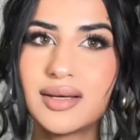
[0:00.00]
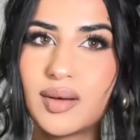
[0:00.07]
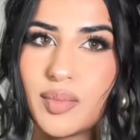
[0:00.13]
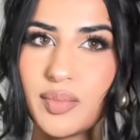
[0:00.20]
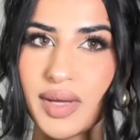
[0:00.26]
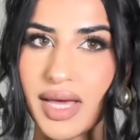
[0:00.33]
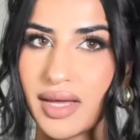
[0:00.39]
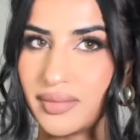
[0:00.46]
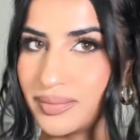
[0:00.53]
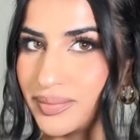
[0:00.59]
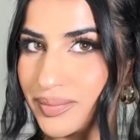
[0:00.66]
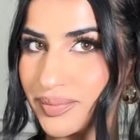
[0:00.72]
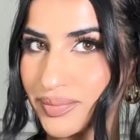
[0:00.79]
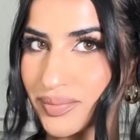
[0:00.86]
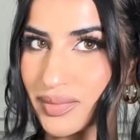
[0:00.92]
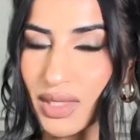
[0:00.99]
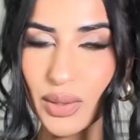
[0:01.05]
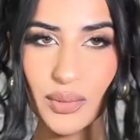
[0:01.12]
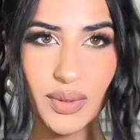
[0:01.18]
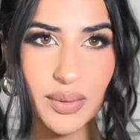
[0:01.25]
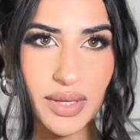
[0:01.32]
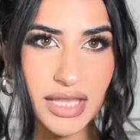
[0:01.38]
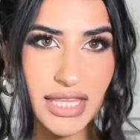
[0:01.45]
But yeah, what do
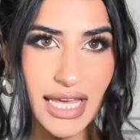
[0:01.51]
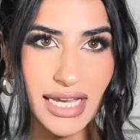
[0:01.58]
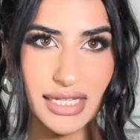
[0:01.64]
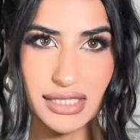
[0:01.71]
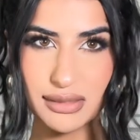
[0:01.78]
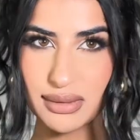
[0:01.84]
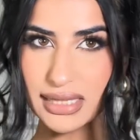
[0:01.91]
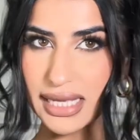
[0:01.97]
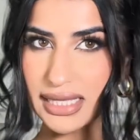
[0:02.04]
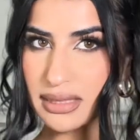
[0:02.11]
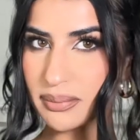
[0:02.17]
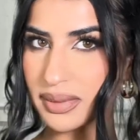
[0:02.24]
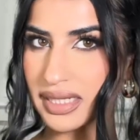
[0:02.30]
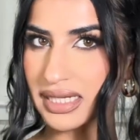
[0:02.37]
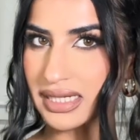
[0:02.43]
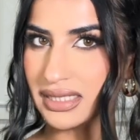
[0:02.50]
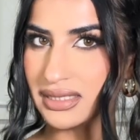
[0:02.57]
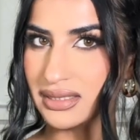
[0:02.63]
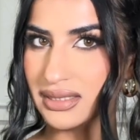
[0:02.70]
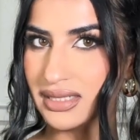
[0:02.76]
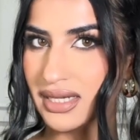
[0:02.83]
we think? Do we like the bun?